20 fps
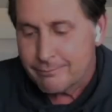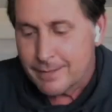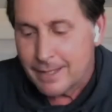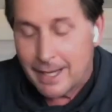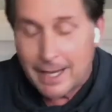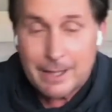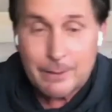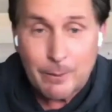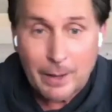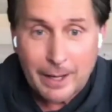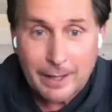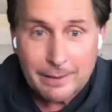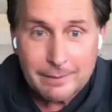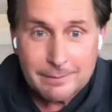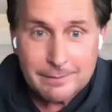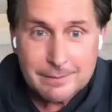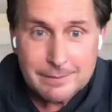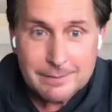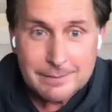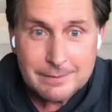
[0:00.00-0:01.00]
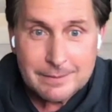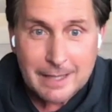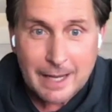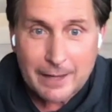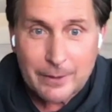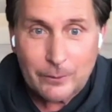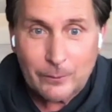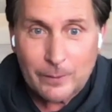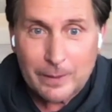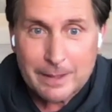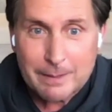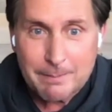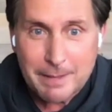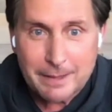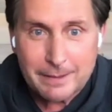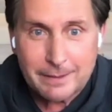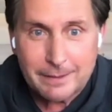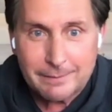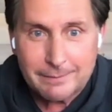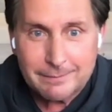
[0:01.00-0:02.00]
Anyway, yeah, I don't recommend
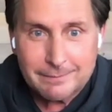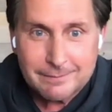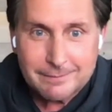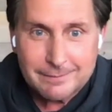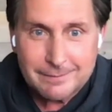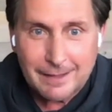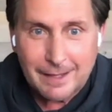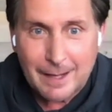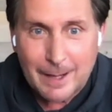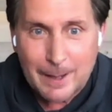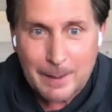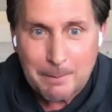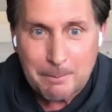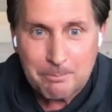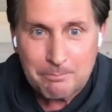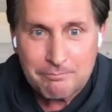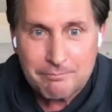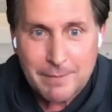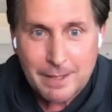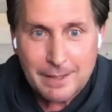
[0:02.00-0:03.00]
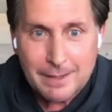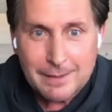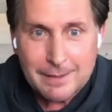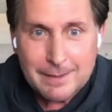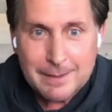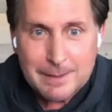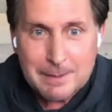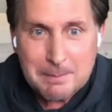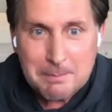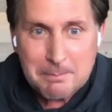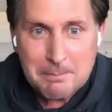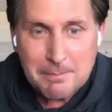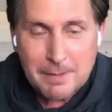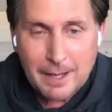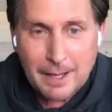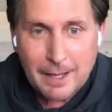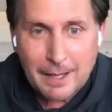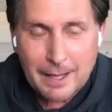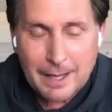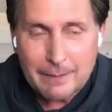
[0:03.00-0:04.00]
it. Um,
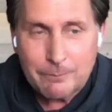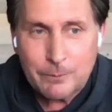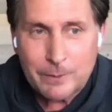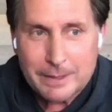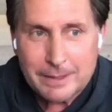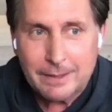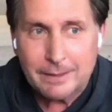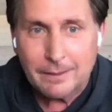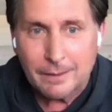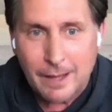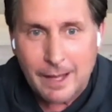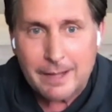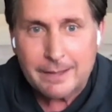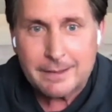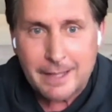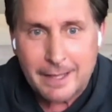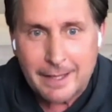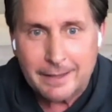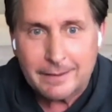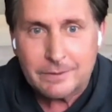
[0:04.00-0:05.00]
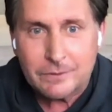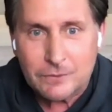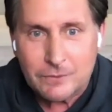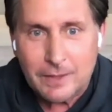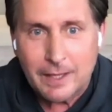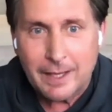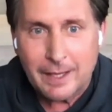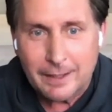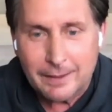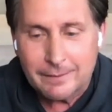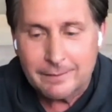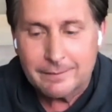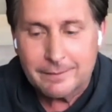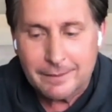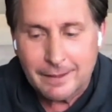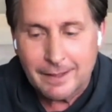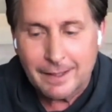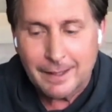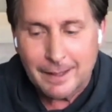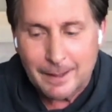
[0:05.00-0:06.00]
and we did a lot of takes, and
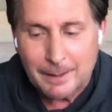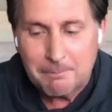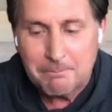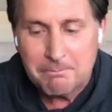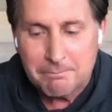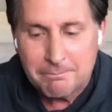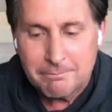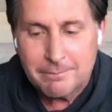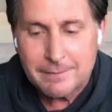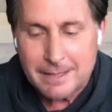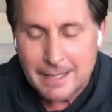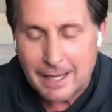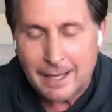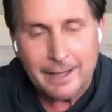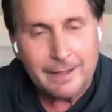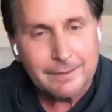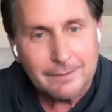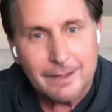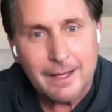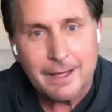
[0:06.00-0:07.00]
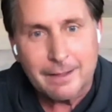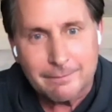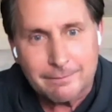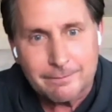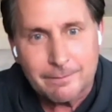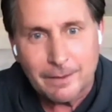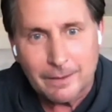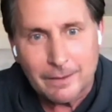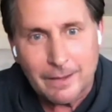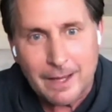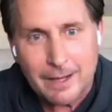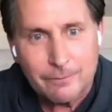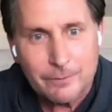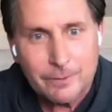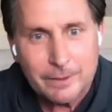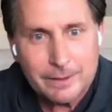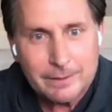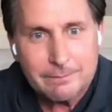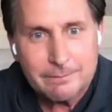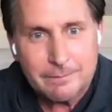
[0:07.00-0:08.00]
um, yeah, I had a lot of a lot of
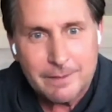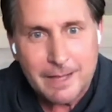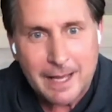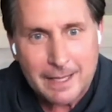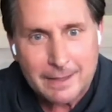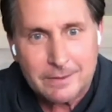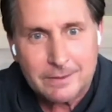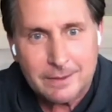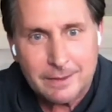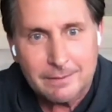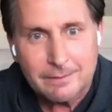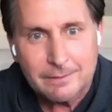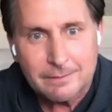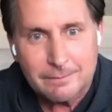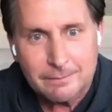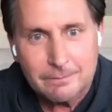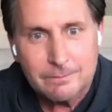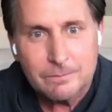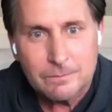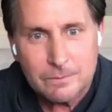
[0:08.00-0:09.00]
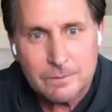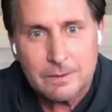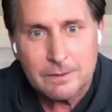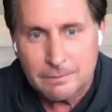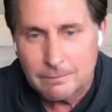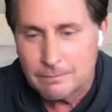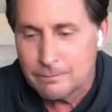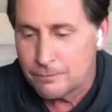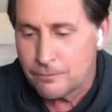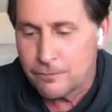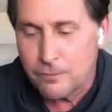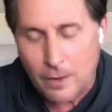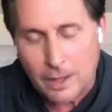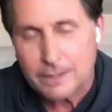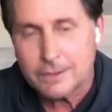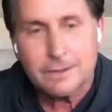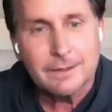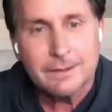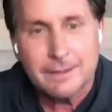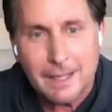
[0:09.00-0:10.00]
really nasty
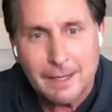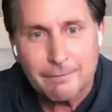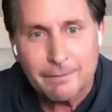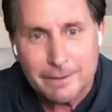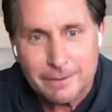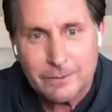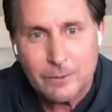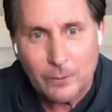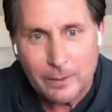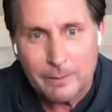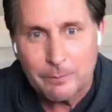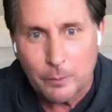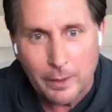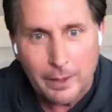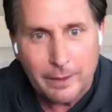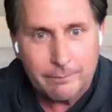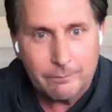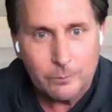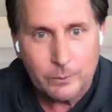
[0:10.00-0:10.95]
frosted covered cornbread,